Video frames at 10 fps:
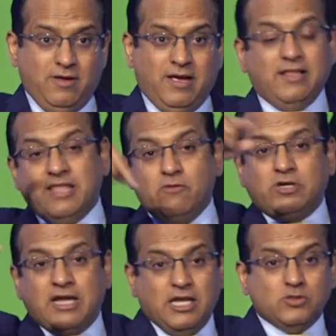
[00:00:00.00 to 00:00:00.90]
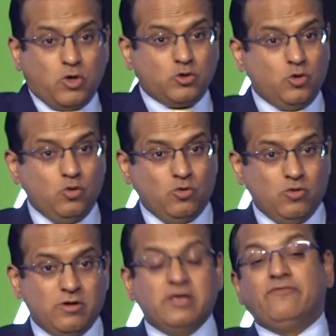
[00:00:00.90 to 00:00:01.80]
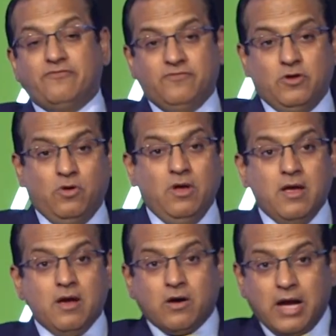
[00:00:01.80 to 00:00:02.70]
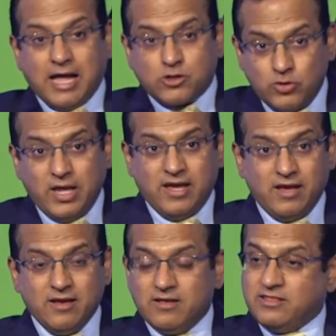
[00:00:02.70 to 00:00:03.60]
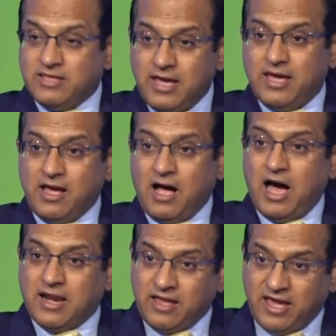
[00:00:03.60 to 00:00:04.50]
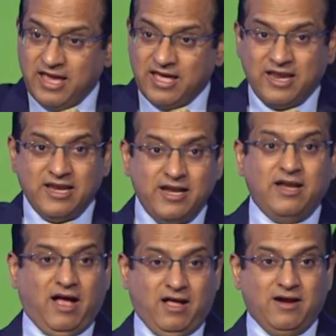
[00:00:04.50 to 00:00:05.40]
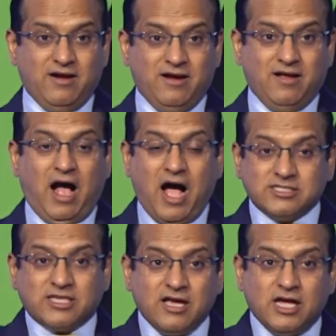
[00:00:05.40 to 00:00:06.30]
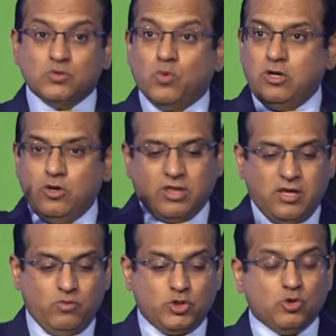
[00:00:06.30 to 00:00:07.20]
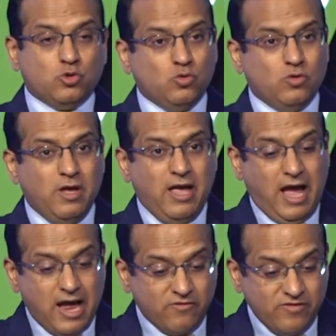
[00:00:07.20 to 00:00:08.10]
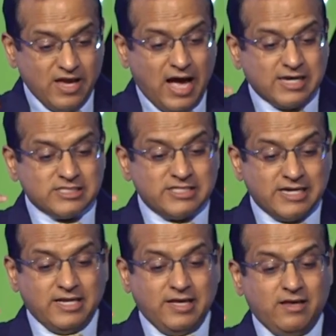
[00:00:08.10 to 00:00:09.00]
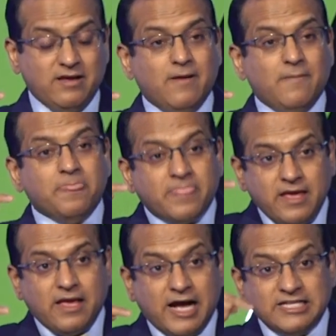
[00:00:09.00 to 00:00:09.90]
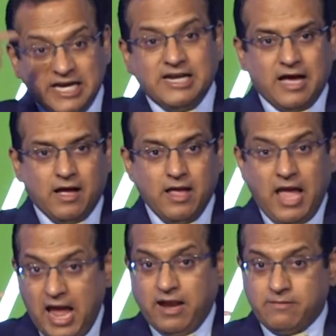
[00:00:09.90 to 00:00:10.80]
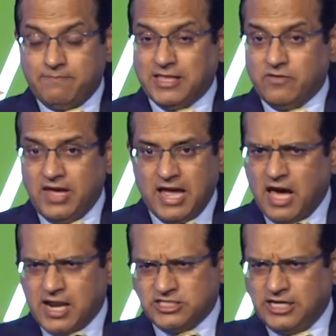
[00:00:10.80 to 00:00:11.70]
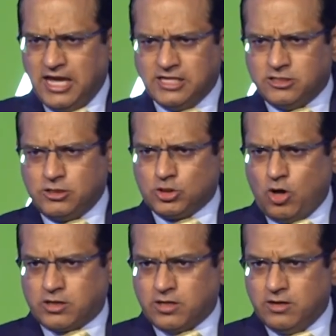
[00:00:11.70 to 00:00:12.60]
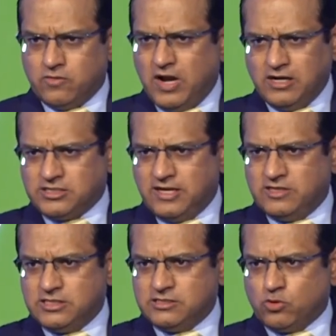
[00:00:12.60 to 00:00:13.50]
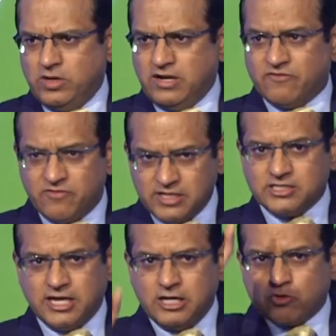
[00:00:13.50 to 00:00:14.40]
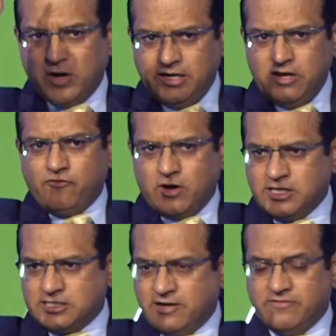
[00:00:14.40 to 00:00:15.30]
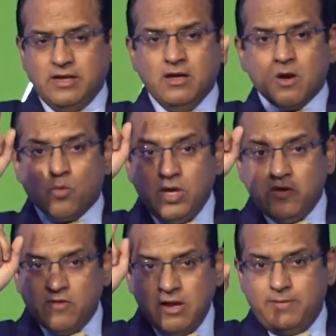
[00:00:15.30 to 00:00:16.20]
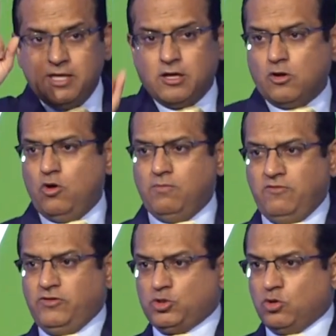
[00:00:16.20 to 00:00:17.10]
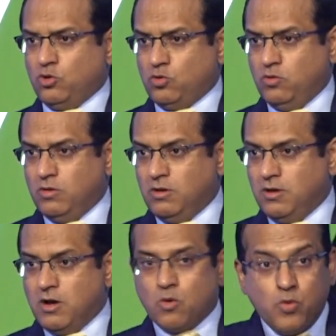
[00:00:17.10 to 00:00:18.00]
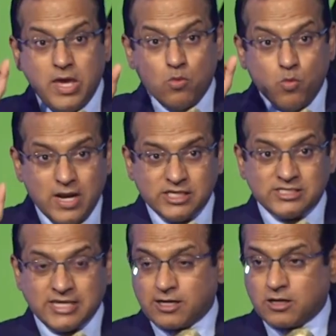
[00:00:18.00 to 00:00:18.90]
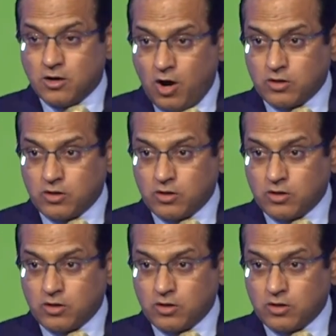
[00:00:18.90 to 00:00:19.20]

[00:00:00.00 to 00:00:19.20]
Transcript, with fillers: and they would tell us what to do. If, you know, uh, today, they are here in India asking us, what do you think we should do? And we are setting the agenda. And by the way, and our agenda is in short. We aren't saying this is good enough. We're saying in 2047, we will be the global Vishwaguru. We will set not